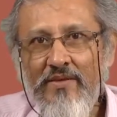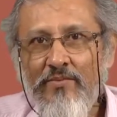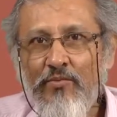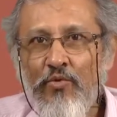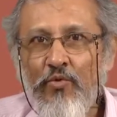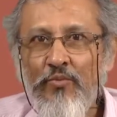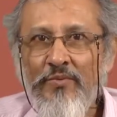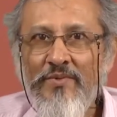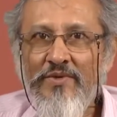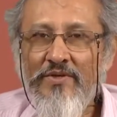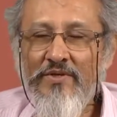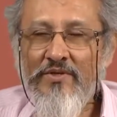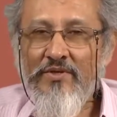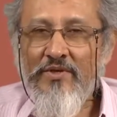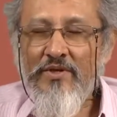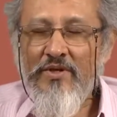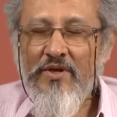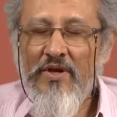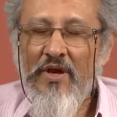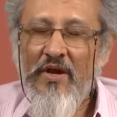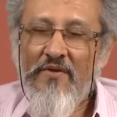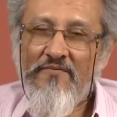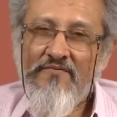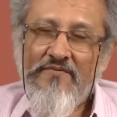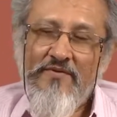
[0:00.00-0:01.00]
the moment
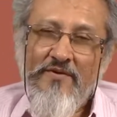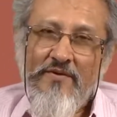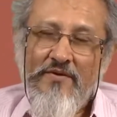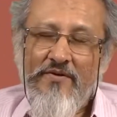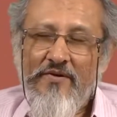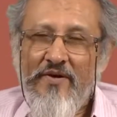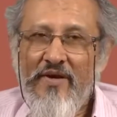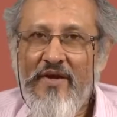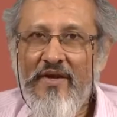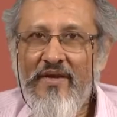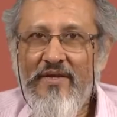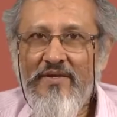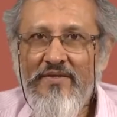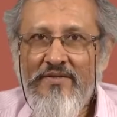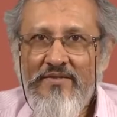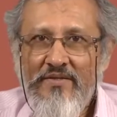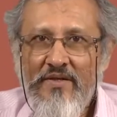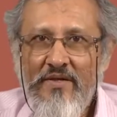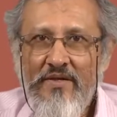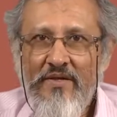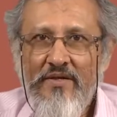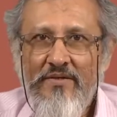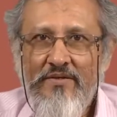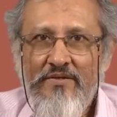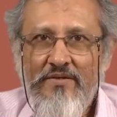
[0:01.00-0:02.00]
he after cries
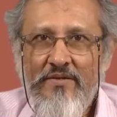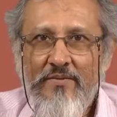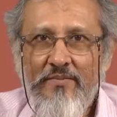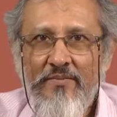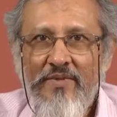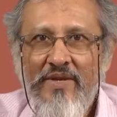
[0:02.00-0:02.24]
it,